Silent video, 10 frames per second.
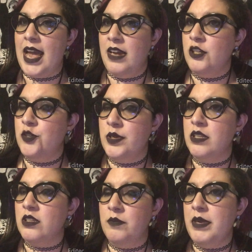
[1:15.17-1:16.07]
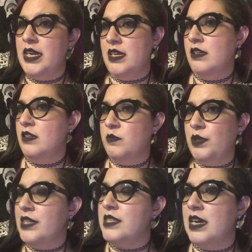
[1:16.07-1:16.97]
and doing them in
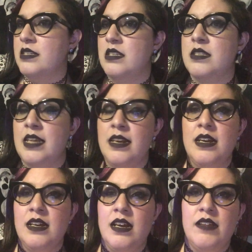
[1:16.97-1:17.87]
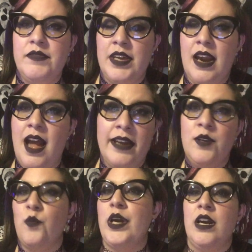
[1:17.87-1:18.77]
plus sizes that I
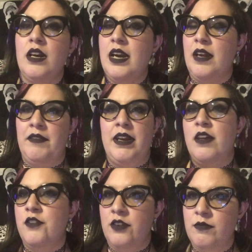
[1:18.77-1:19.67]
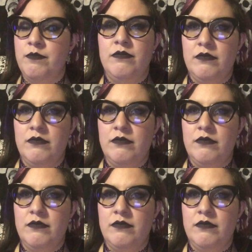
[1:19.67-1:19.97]
can wear and that other,